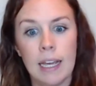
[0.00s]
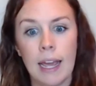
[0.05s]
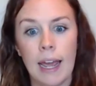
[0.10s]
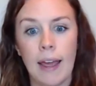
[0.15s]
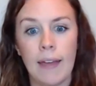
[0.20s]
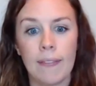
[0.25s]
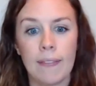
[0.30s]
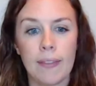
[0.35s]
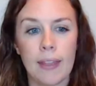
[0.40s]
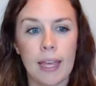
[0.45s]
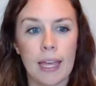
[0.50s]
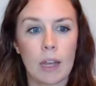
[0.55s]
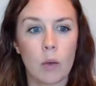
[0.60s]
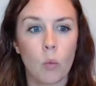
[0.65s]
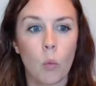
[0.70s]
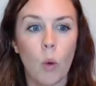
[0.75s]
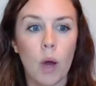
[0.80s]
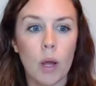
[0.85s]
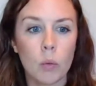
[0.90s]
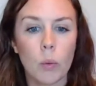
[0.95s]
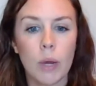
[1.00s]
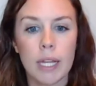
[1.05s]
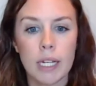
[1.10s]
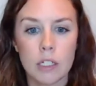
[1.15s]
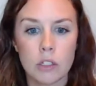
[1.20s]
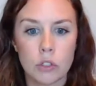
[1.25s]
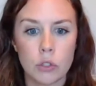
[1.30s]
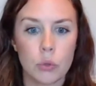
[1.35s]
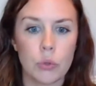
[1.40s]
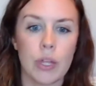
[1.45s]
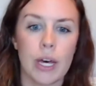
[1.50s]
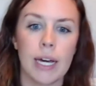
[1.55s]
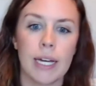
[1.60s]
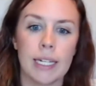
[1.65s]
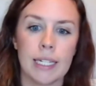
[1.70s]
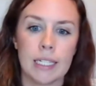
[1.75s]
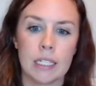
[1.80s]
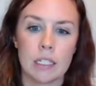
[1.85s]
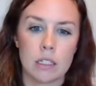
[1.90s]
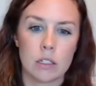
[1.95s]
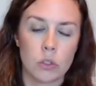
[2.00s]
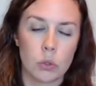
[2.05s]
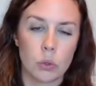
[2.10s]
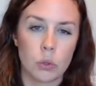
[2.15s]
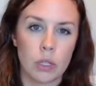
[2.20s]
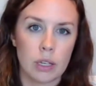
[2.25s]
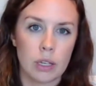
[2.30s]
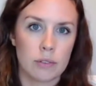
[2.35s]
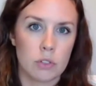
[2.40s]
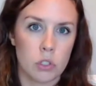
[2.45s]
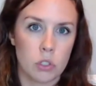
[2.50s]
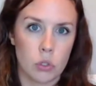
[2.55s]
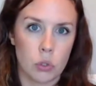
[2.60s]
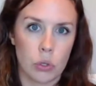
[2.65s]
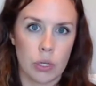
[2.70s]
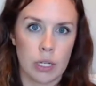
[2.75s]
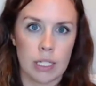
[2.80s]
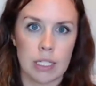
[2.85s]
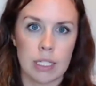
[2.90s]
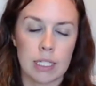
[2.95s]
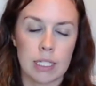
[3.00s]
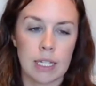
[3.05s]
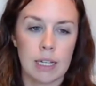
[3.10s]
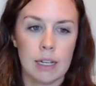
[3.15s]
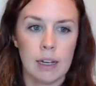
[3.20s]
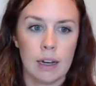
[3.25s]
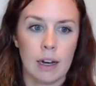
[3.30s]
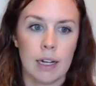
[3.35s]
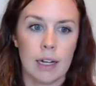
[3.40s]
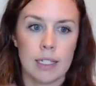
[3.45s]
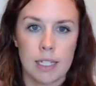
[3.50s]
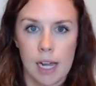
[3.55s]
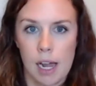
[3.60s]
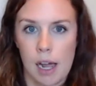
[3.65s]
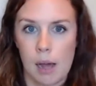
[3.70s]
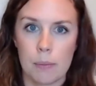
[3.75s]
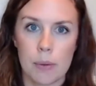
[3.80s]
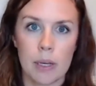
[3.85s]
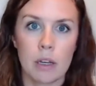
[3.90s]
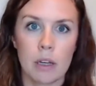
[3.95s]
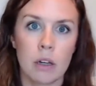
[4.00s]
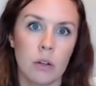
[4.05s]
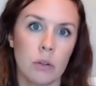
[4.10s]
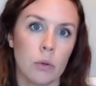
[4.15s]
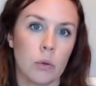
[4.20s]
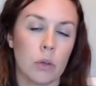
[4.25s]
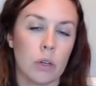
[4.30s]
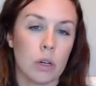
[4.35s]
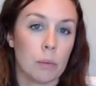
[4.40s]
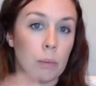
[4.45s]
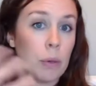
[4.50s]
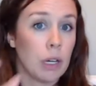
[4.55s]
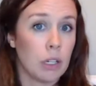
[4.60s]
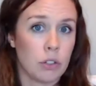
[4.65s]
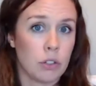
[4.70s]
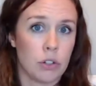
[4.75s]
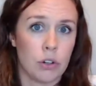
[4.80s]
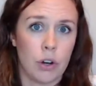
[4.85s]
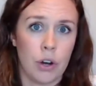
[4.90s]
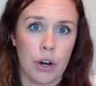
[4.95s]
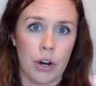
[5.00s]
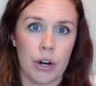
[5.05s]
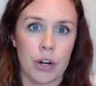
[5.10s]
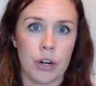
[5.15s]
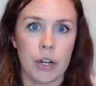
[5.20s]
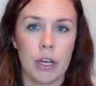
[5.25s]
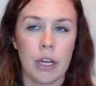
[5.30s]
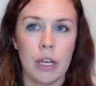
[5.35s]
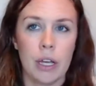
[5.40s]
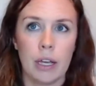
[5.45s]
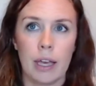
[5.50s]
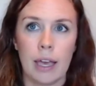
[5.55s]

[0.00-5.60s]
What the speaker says: And then one way to do that is to give students a topic or a picture card,